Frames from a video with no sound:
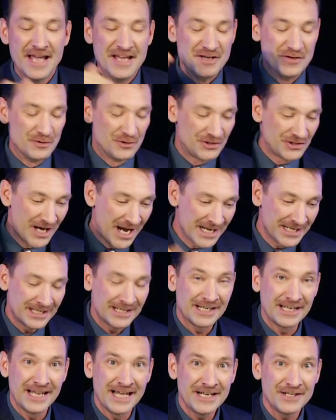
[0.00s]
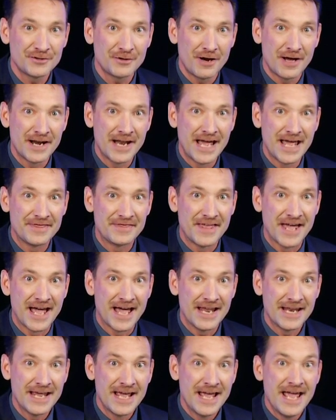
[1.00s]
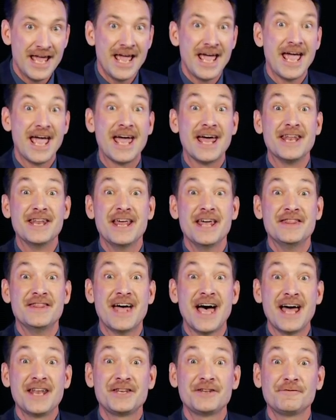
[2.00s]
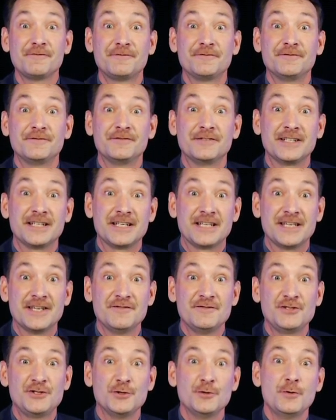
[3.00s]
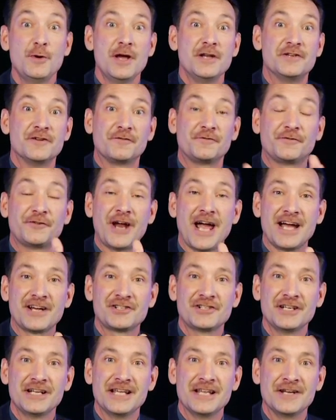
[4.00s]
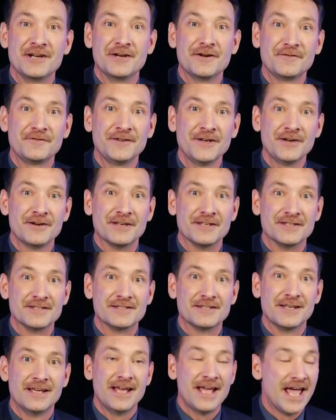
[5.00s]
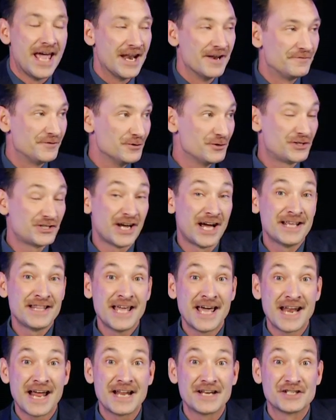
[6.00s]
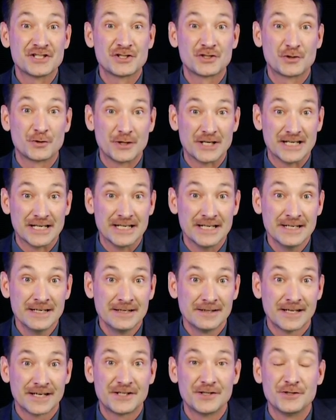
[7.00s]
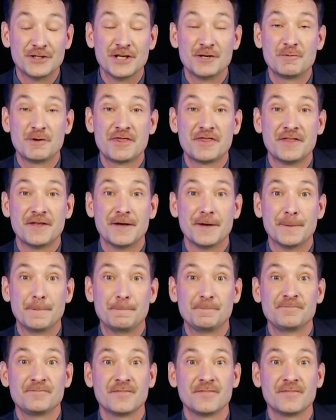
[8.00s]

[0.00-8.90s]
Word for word: You shine an electron at that, and that gives you diffraction and interference. And if you shine that on a screen, like you did with the,